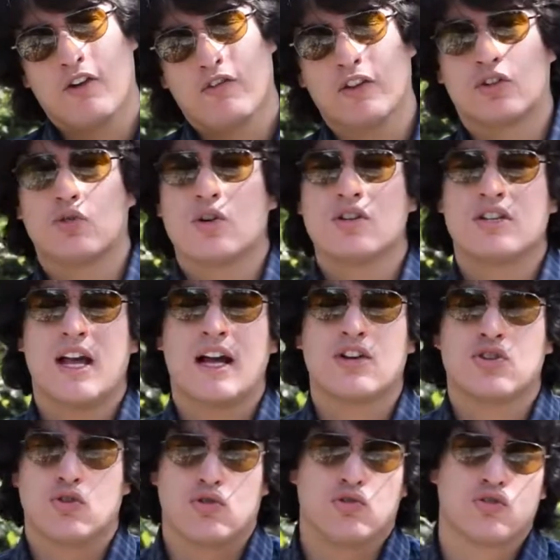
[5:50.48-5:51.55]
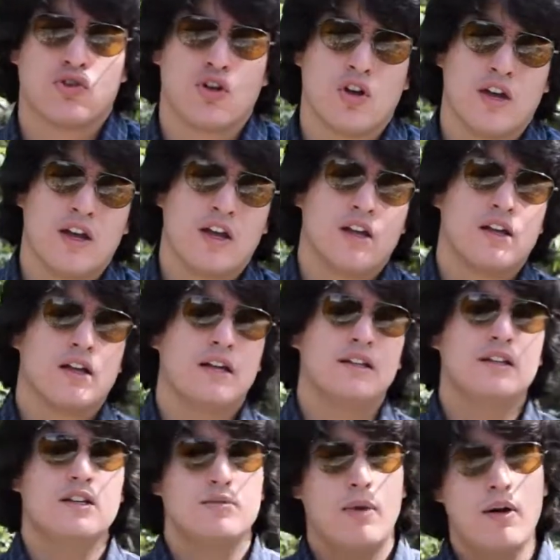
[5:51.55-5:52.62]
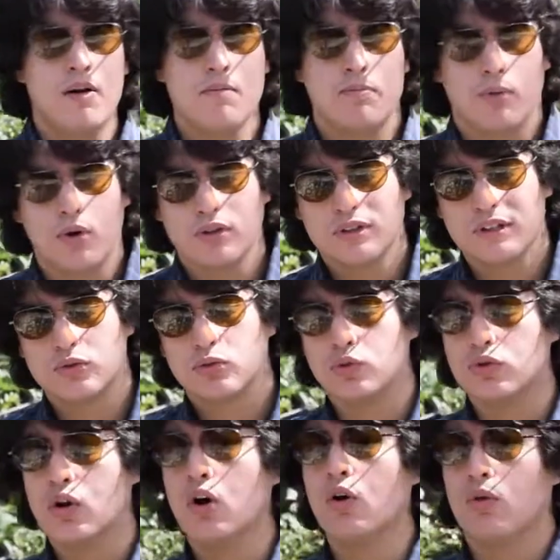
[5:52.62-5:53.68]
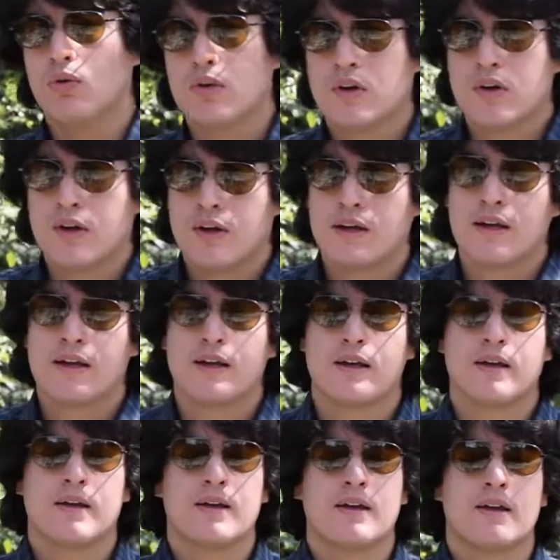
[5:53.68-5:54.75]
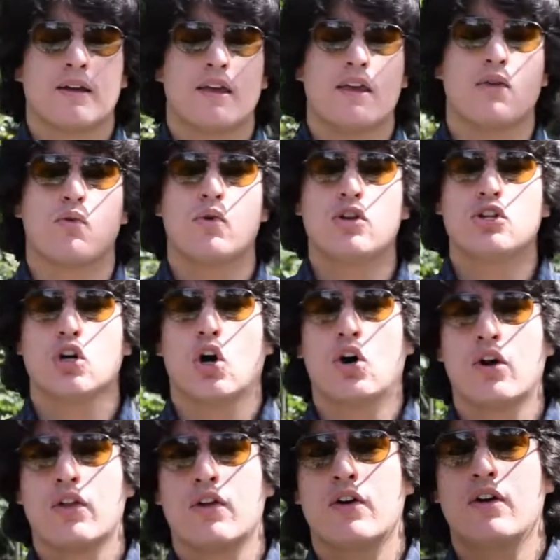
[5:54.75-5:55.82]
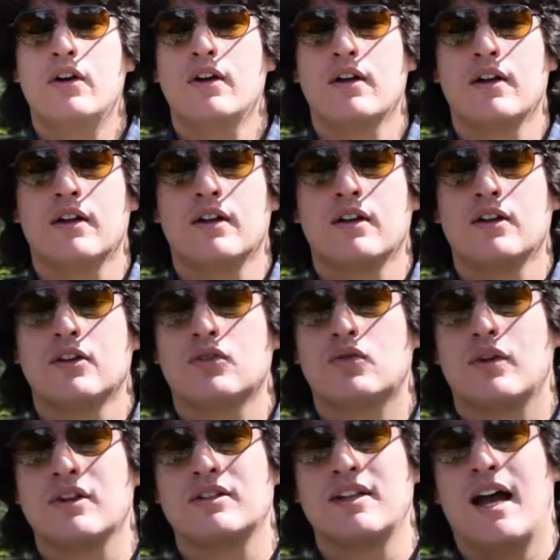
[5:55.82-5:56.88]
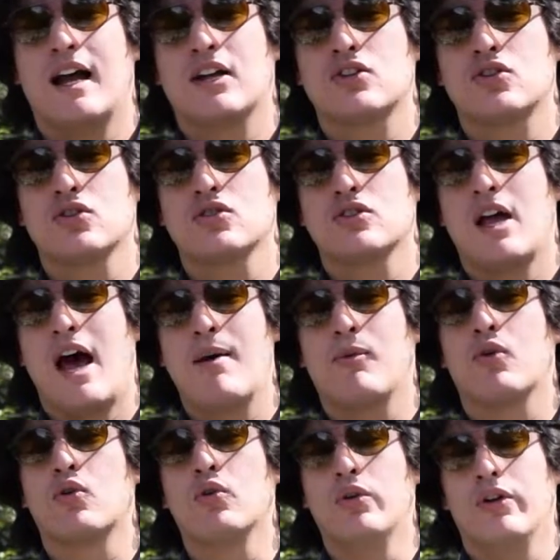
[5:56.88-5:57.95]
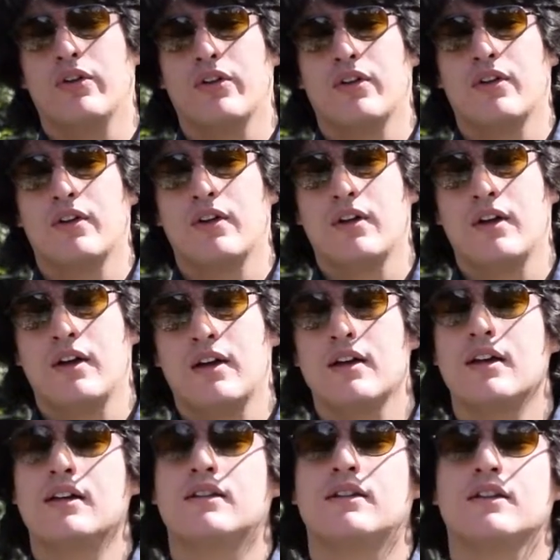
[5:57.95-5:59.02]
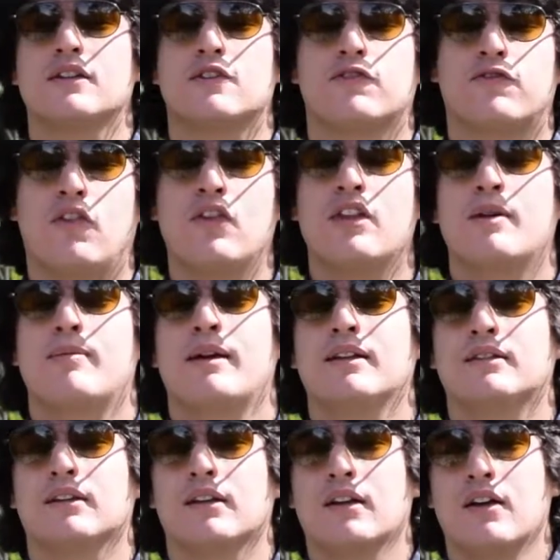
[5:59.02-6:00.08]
of the transactions. It is very important to know in which order transactions have occurred. It is fundamental